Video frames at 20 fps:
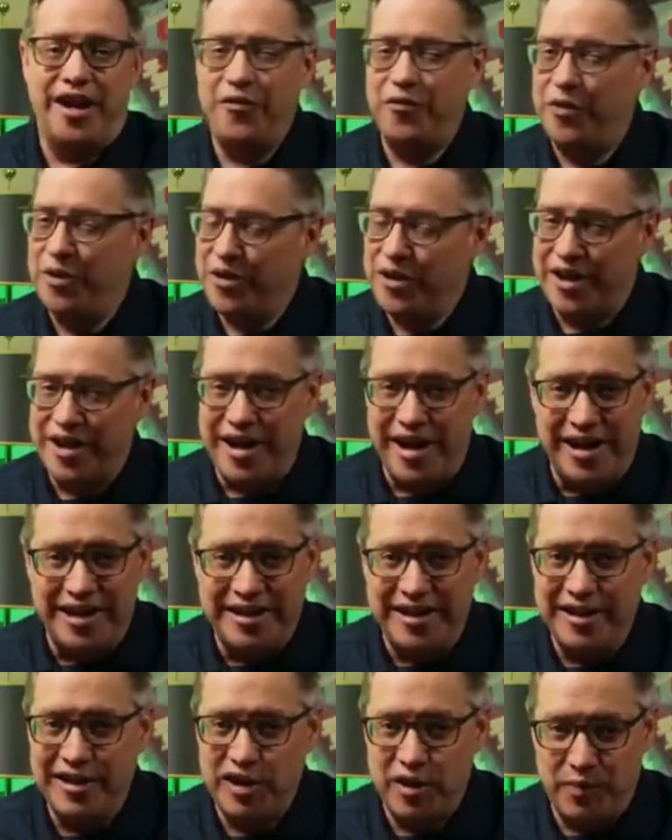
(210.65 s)
I feel the
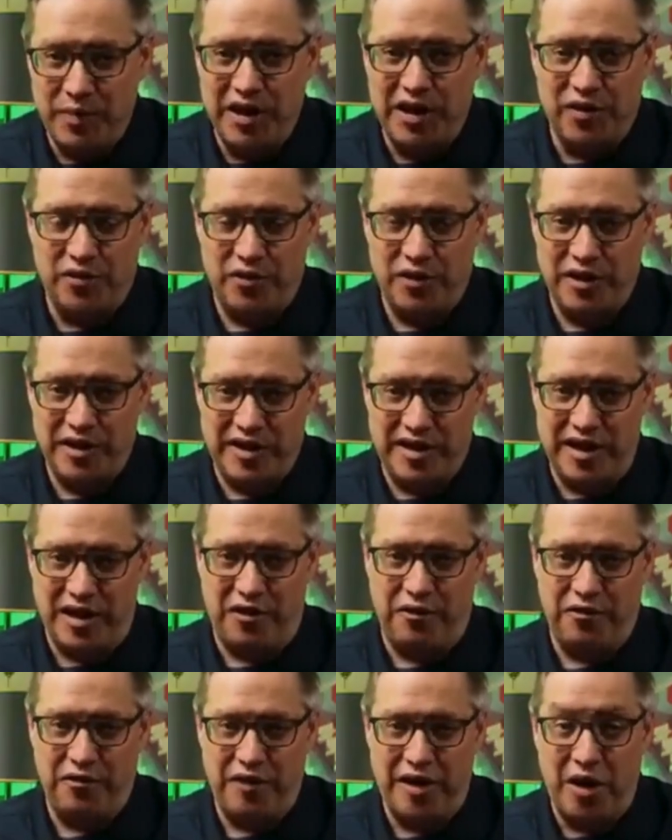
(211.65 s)
content speaks for
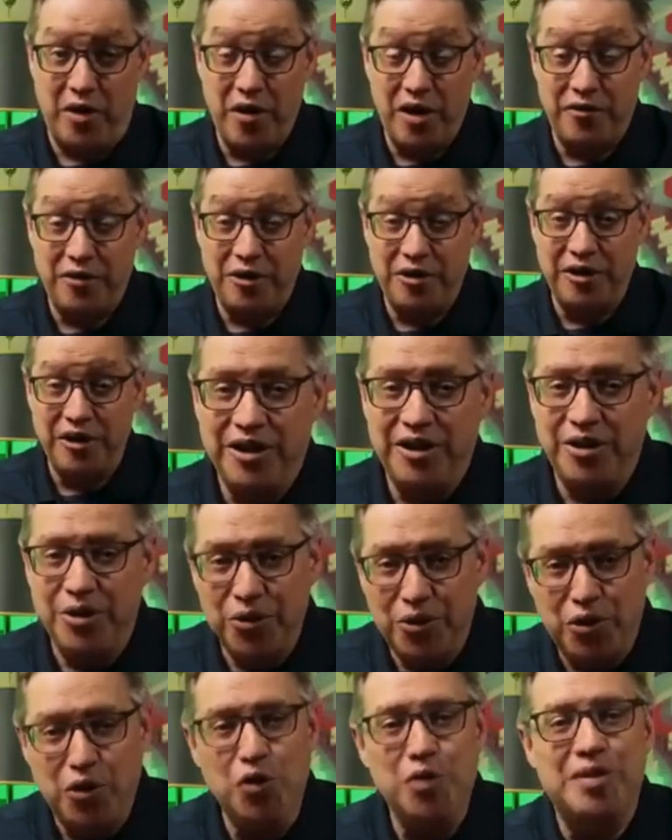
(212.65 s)
itself. However,
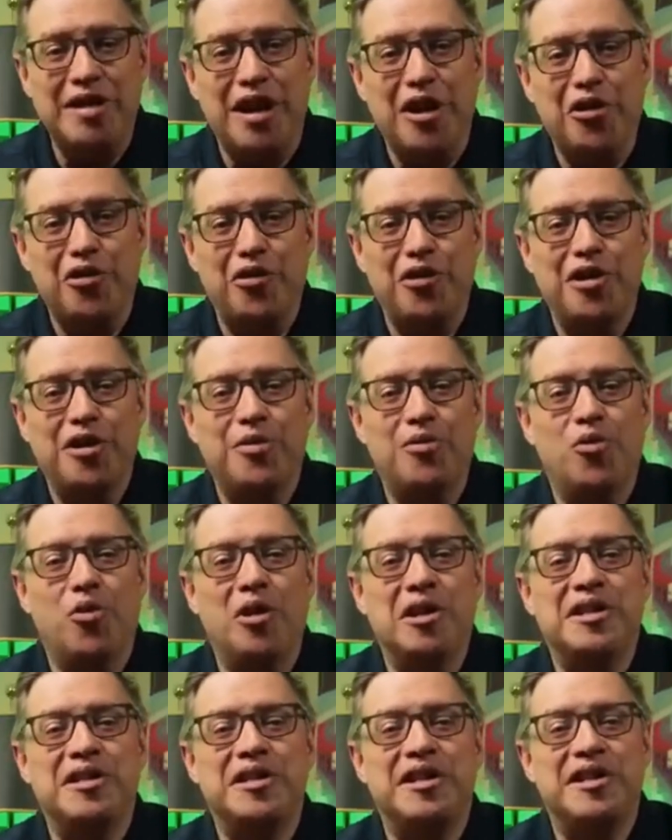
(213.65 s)
YouTube's algorithm
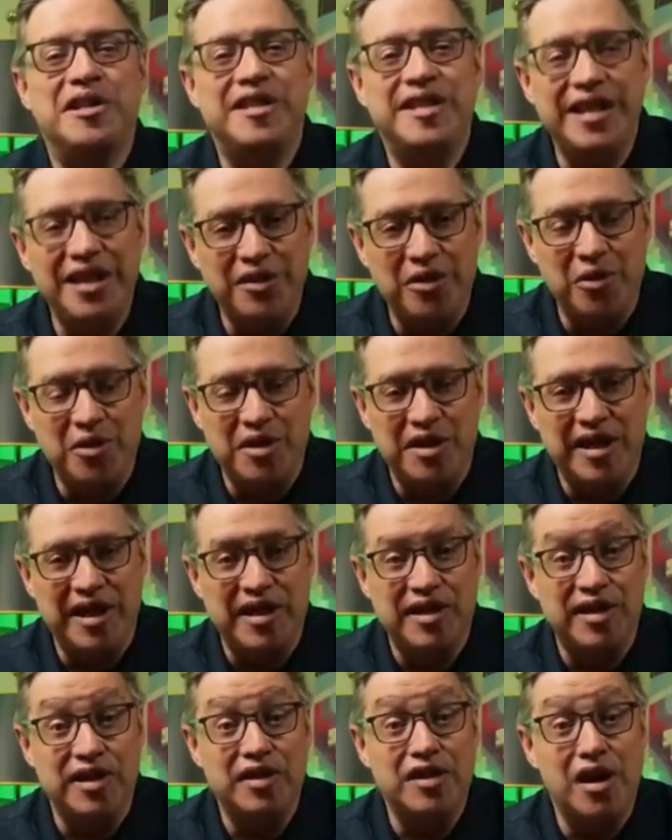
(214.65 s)
wants to see those
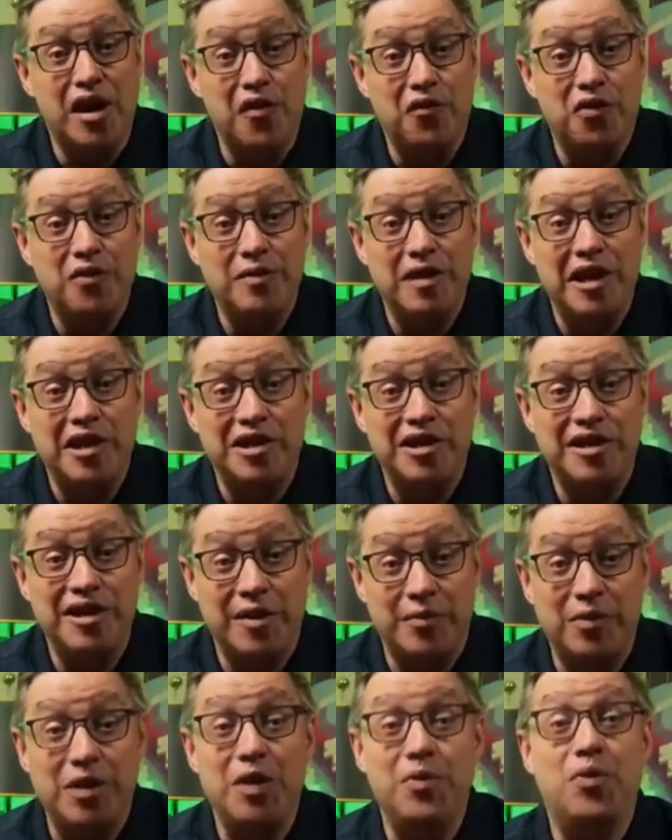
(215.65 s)
things as confirmation
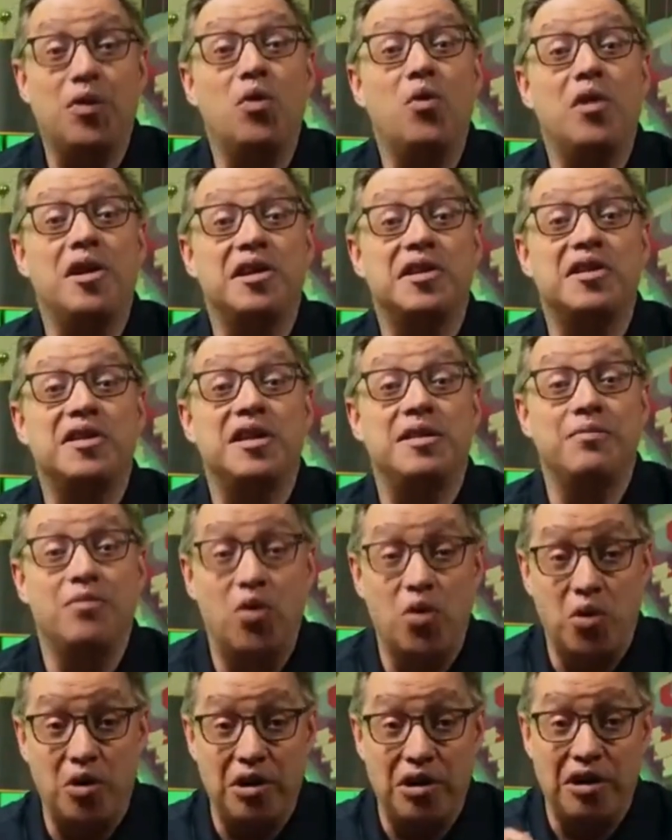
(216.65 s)
that people want to see
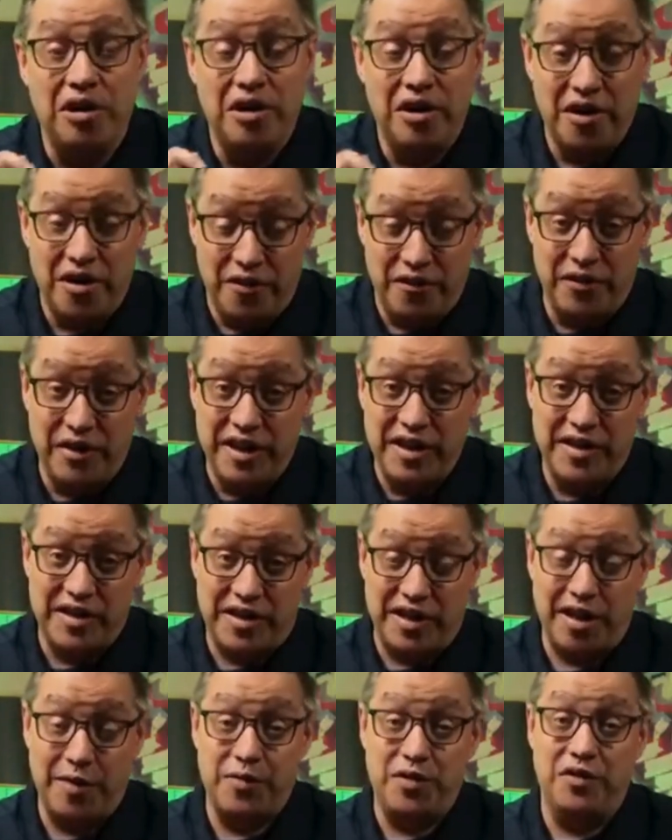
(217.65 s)
more of these
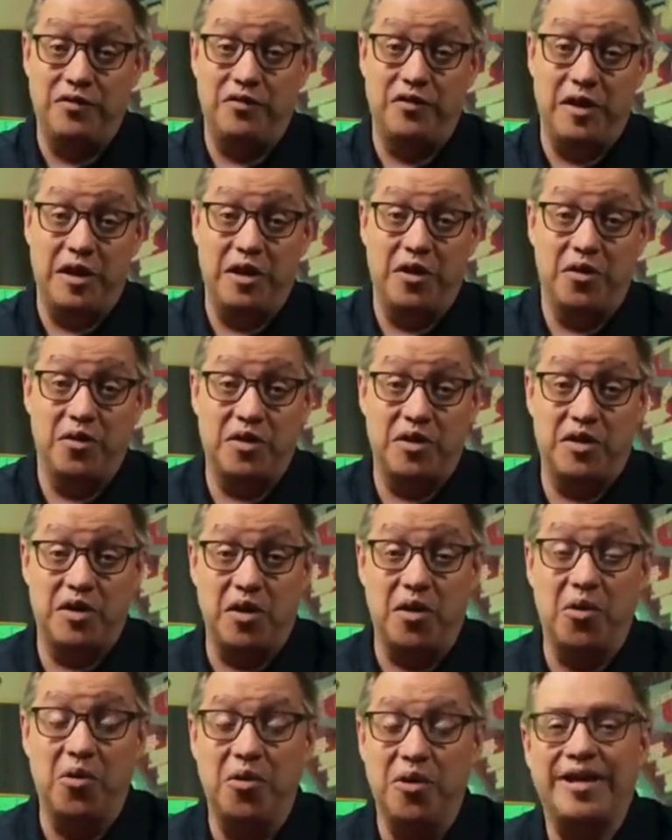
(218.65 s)
types of videos.
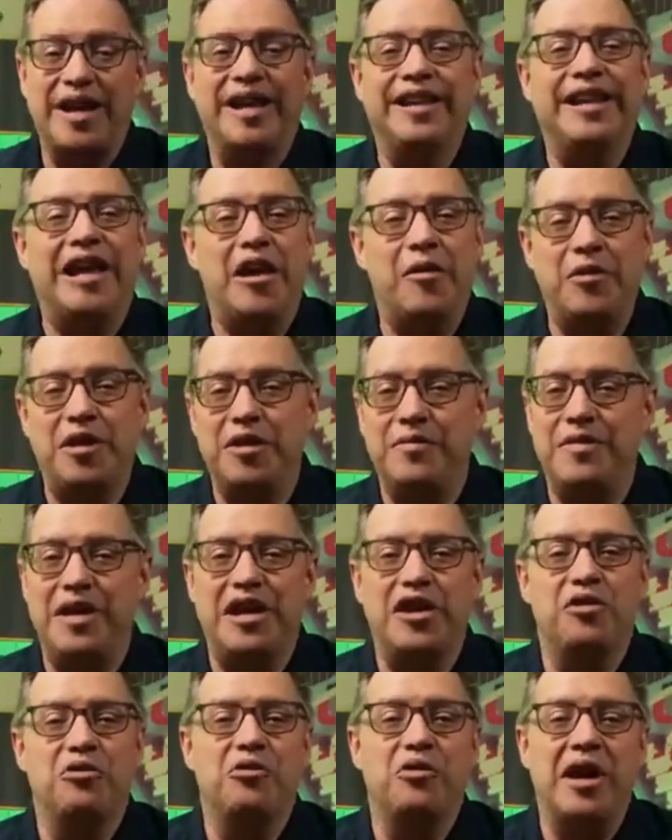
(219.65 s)
So allow me to make
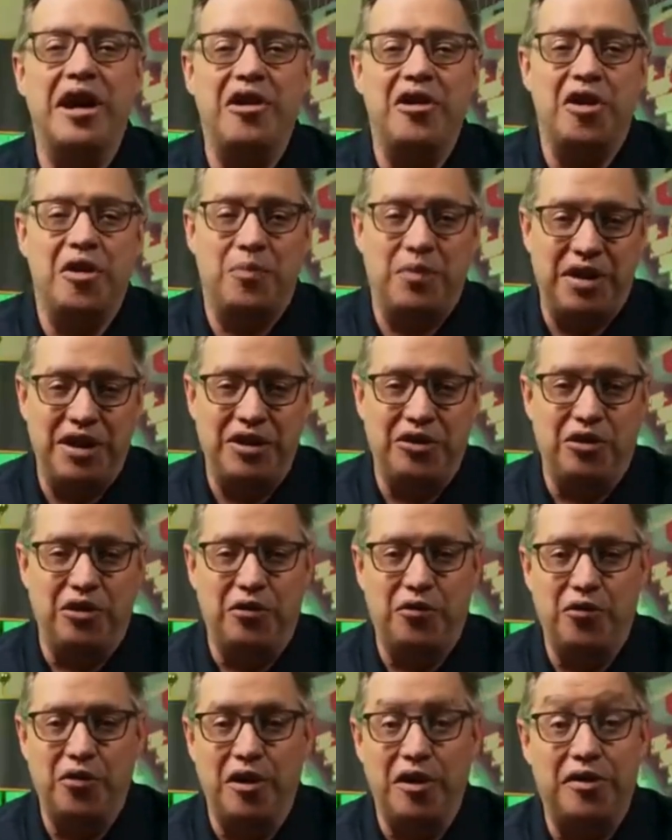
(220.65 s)
a rare appeal
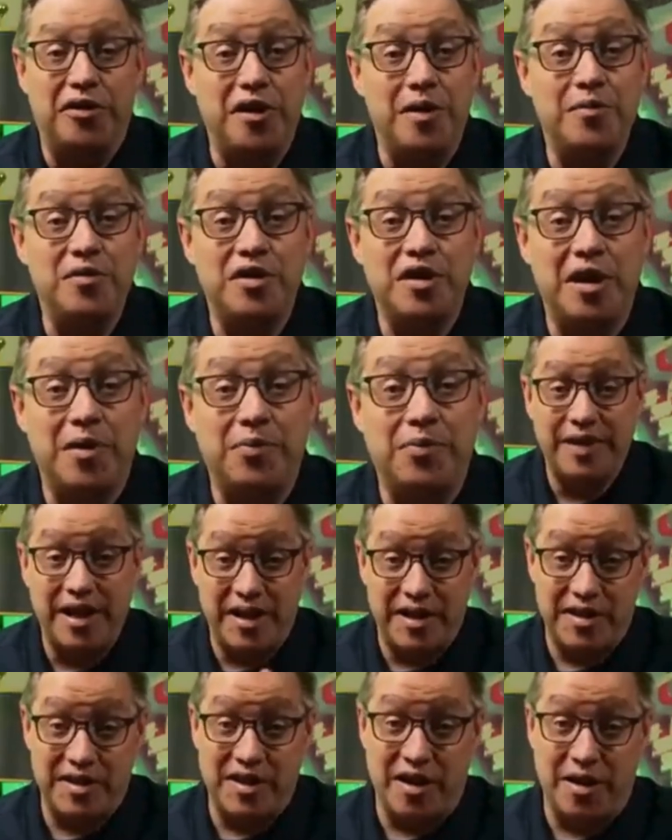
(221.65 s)
for a thumbs up and
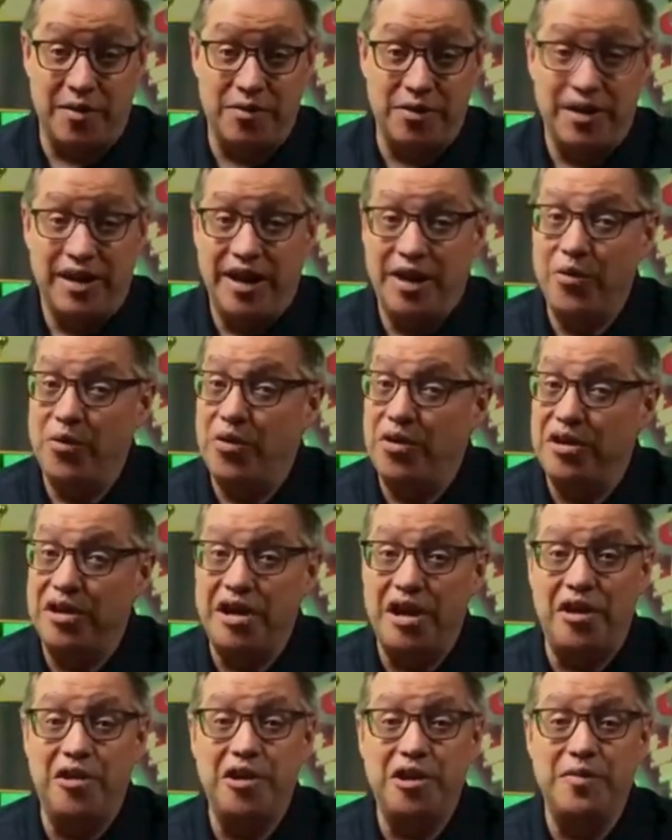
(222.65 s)
a sub. It will
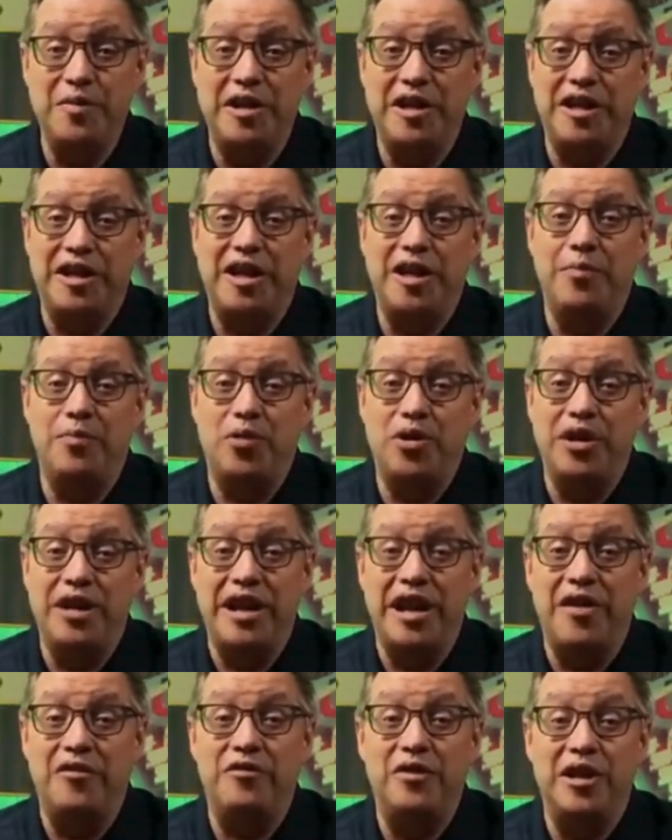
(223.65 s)
encourage me to keep putting
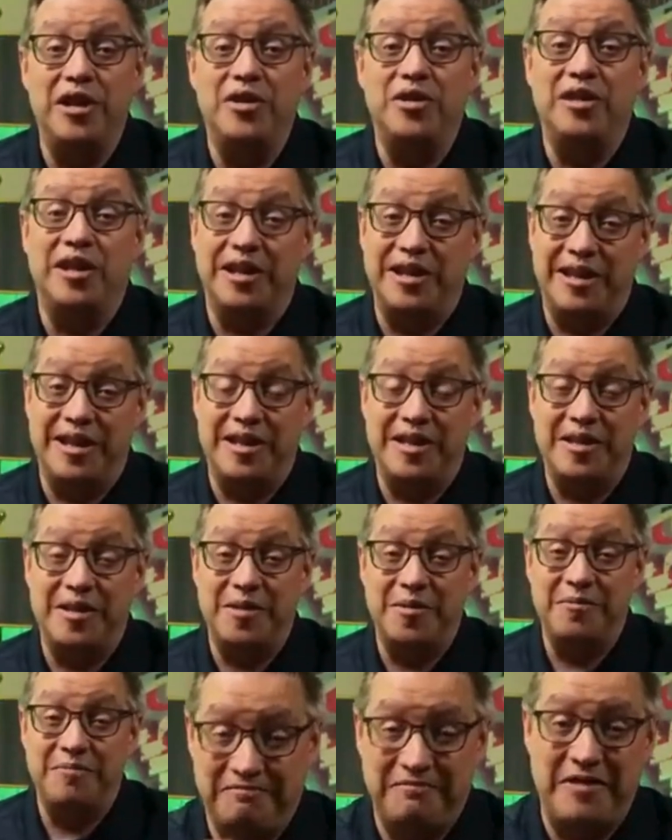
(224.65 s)
out videos like
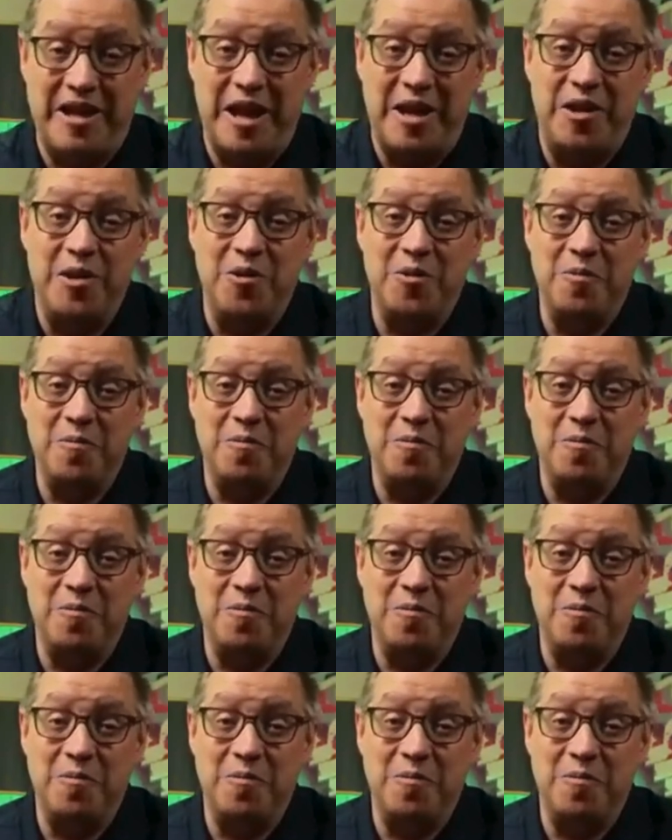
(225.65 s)
this. Thank you.